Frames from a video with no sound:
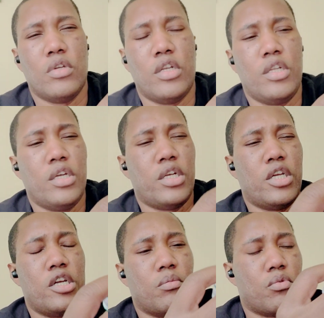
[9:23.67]
Indian
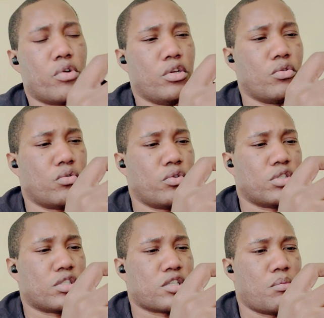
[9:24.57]
hemp oil
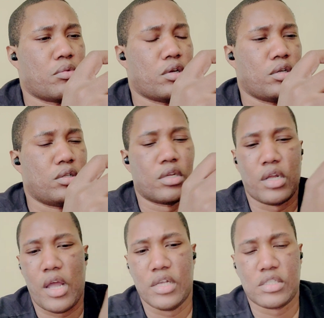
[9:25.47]
or something that
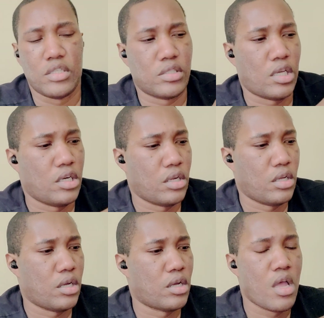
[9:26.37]
it has contained
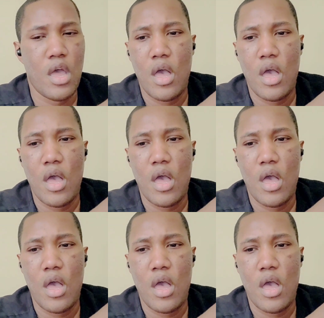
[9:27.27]
in here.